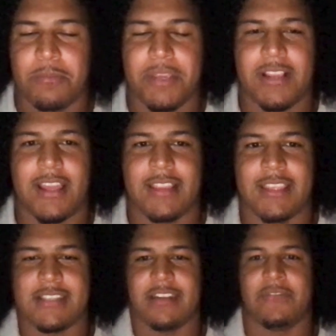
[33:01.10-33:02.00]
big like
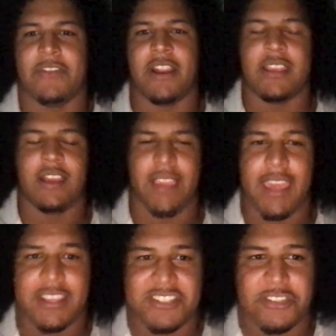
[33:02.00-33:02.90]
this in a very young
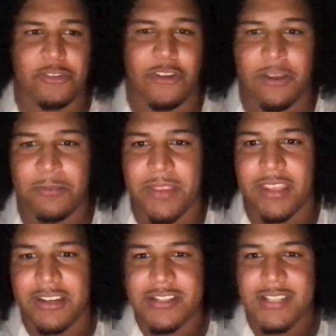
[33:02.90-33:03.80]
age, and you grow up in the
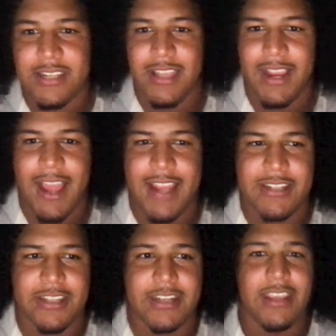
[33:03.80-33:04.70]
inner city like I
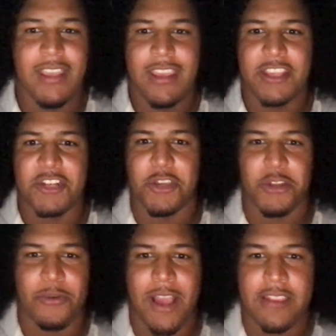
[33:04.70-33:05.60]
did, you know,
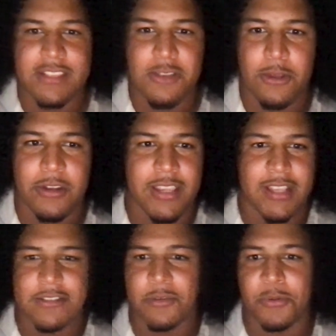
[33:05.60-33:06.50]
you're around these older
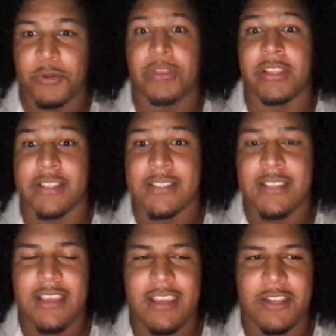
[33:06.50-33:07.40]
kids. They're
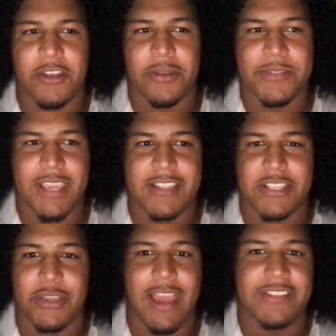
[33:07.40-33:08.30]
ruthless. Mm-hmm. You know what I'm mm-hmm. saying? So
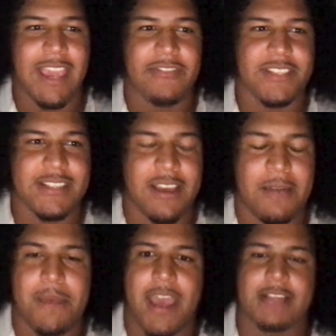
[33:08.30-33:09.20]
you have to have these
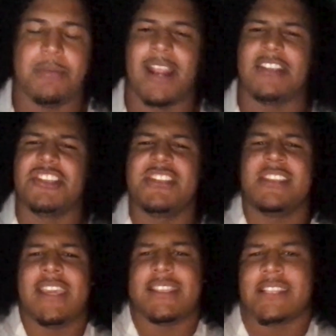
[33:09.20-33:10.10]
comebacks. But I just
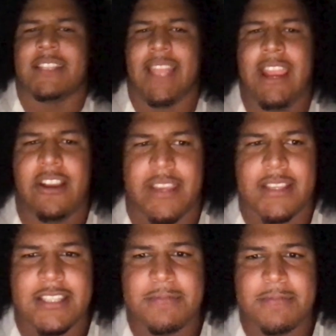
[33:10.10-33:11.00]
think it's
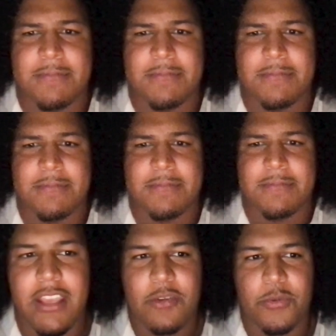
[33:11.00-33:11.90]
hilarious,
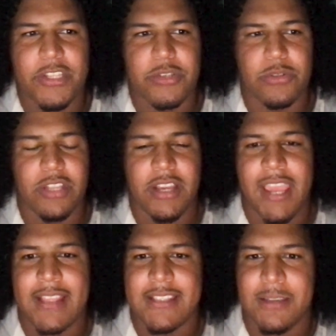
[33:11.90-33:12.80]
especially when
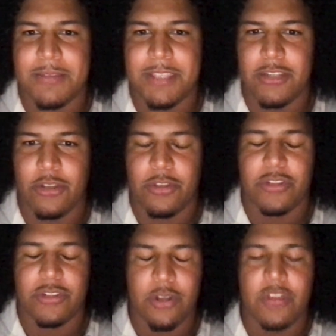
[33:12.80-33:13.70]
you look at something, you know,
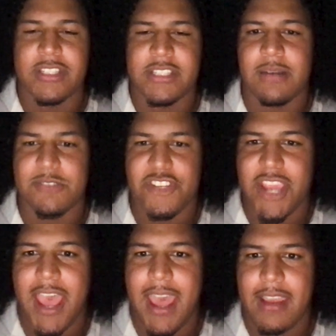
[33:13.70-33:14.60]
you know the term
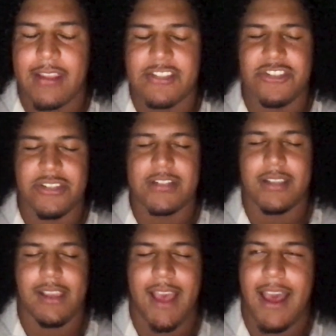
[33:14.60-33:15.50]
jag, it's just
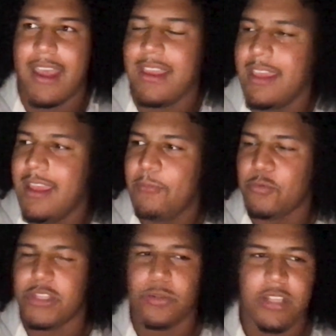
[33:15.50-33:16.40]
a guy. Mm.
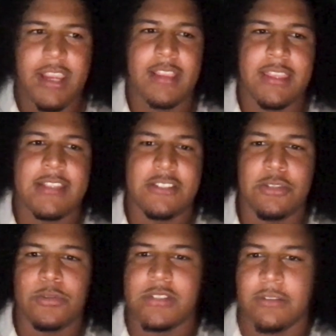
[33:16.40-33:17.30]
When you look at these
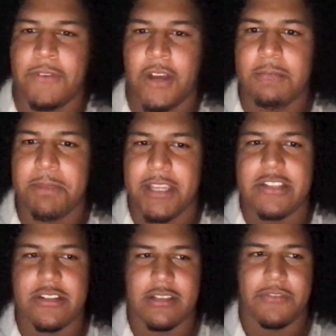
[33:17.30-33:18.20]
dudes' default
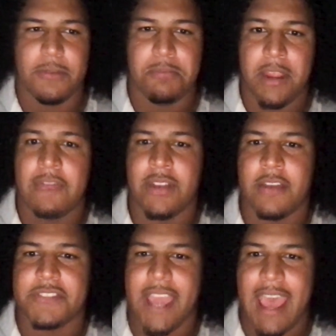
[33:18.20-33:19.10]
pictures, if they're brave
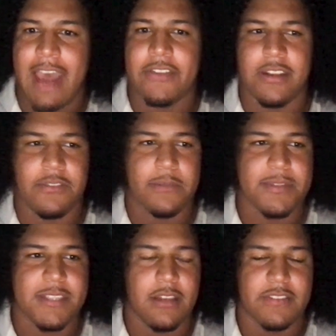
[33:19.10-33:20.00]
enough to have it of
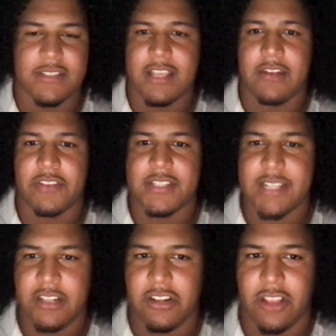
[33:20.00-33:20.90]
themselves instead of a
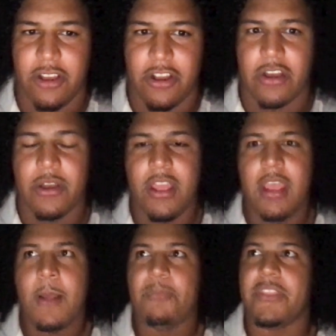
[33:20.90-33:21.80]
Steeler
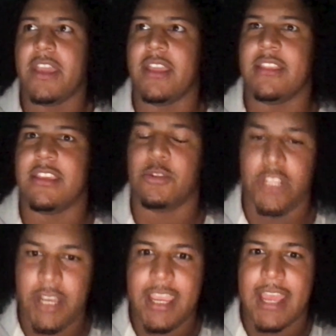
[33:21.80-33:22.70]
logo, they, you
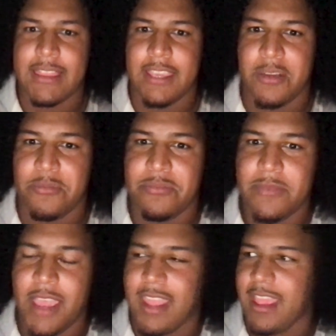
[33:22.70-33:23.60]
look at
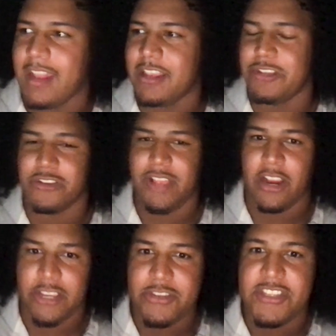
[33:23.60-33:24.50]
them and, and, and, you're like,
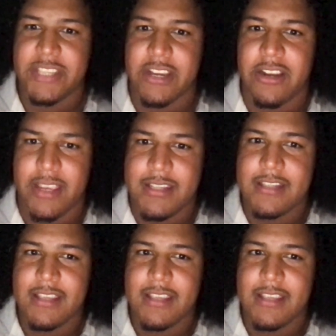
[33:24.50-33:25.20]
are you serious?